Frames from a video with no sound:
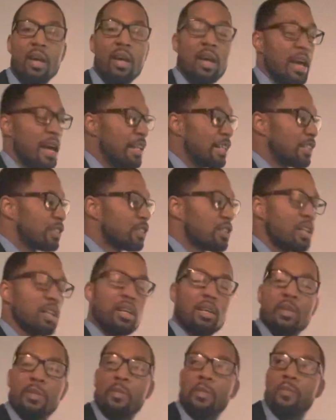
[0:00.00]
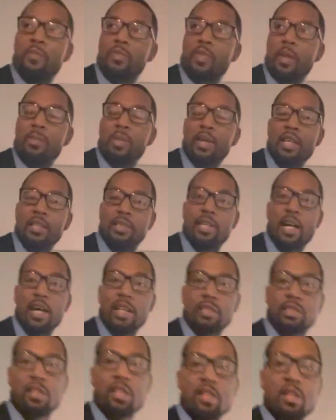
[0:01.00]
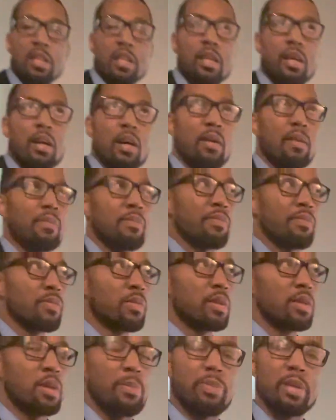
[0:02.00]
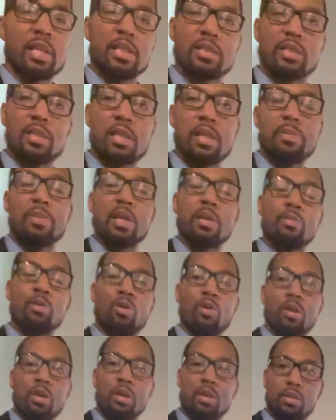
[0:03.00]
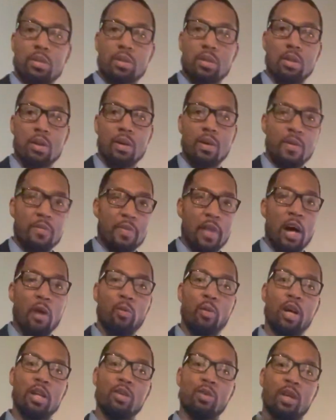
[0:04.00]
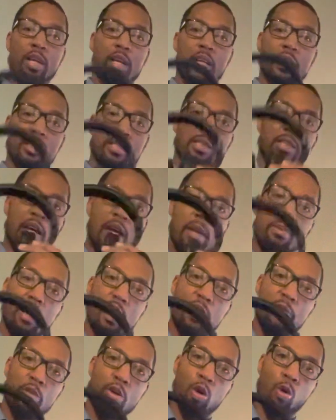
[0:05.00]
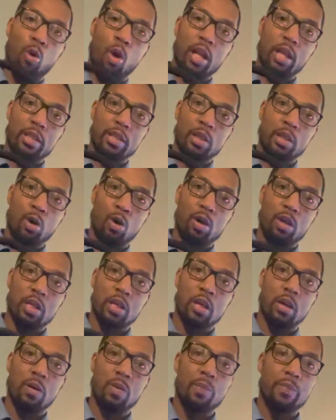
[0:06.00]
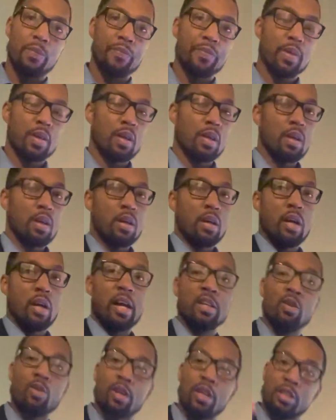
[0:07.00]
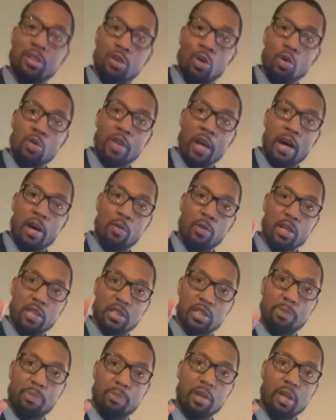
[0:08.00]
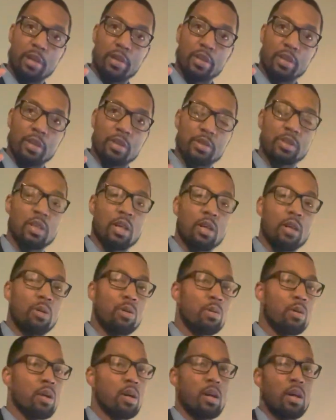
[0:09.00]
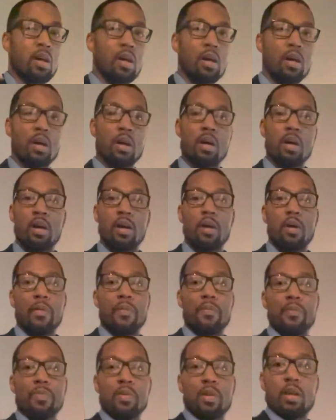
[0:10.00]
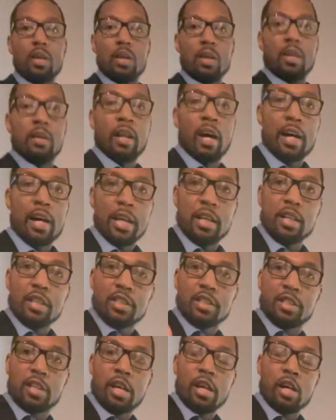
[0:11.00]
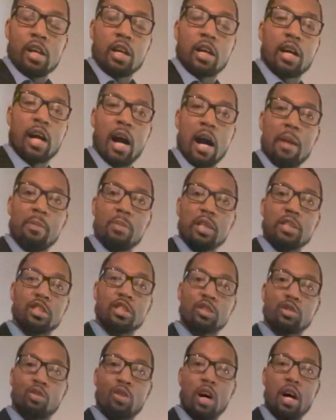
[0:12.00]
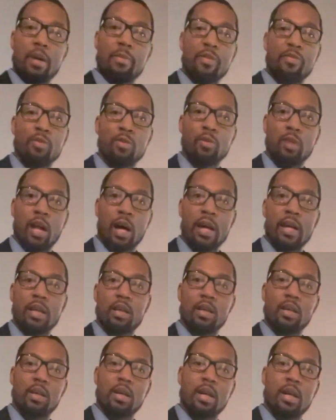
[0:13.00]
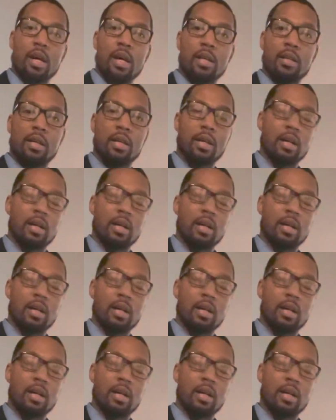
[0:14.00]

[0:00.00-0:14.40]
and it should be attached to the PCB board. That way you can get the same level of quality audio. And you can do that with a splitter. So like, share, comment, subscribe if you like, and